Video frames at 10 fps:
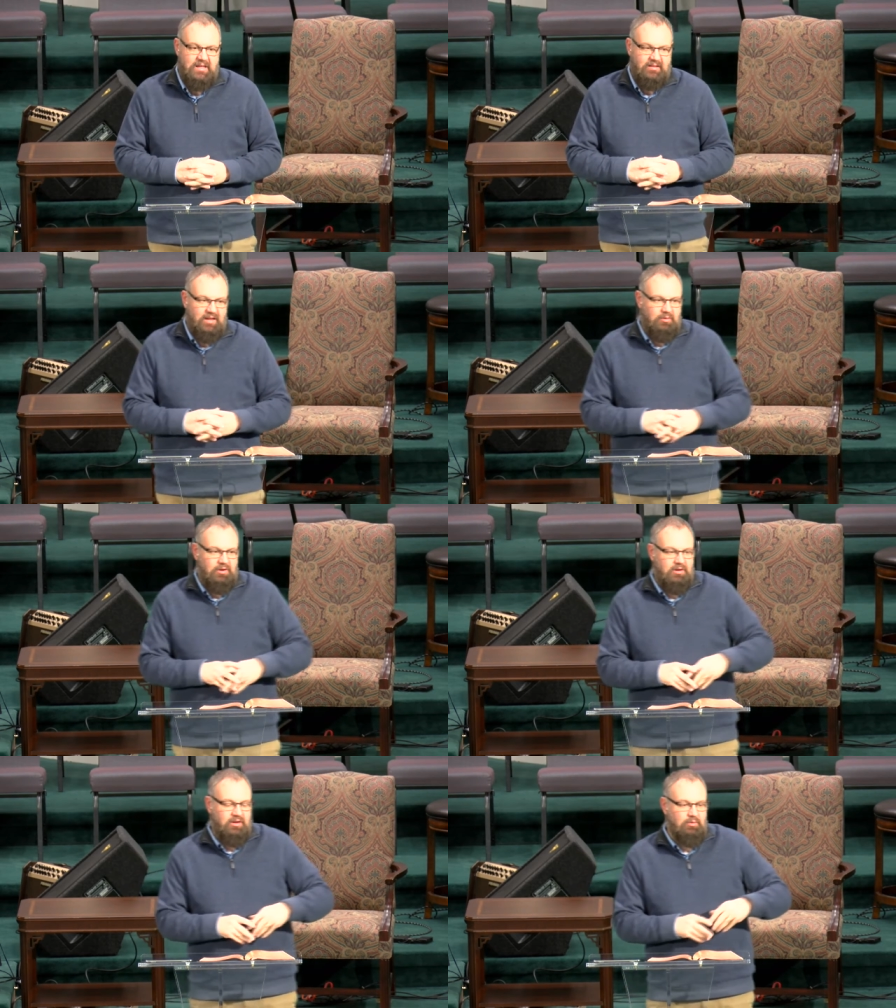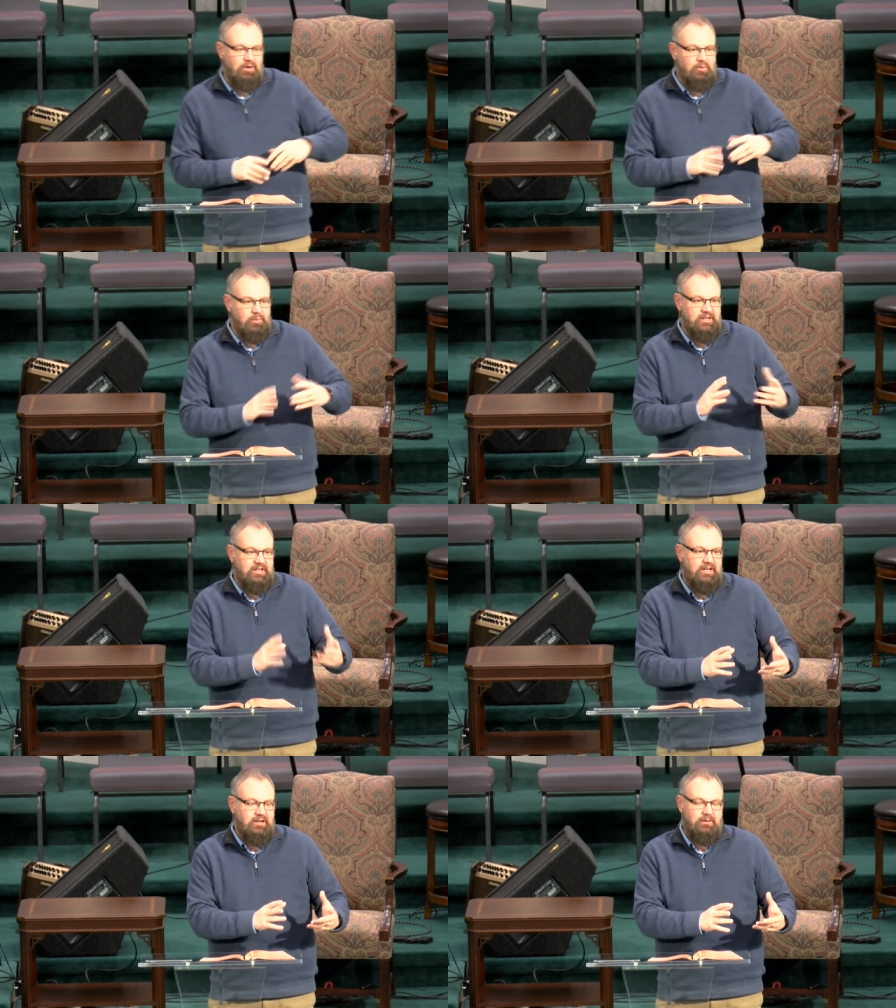They were, they were nowhere
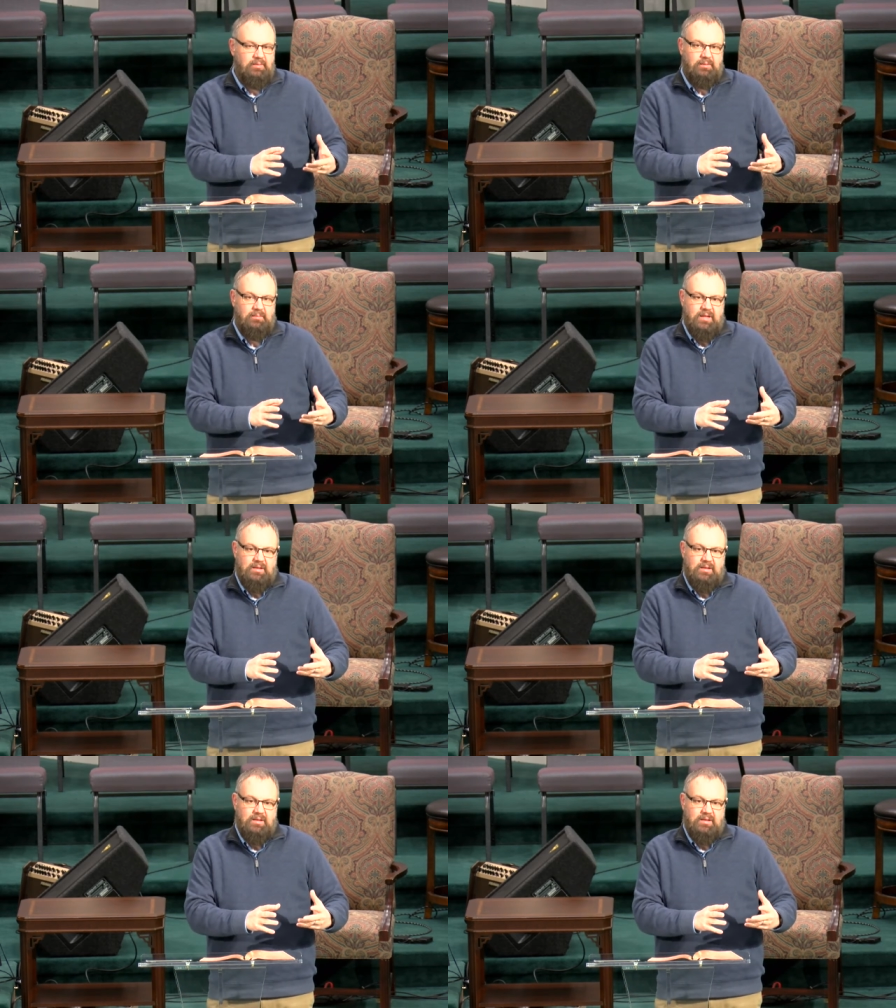near the,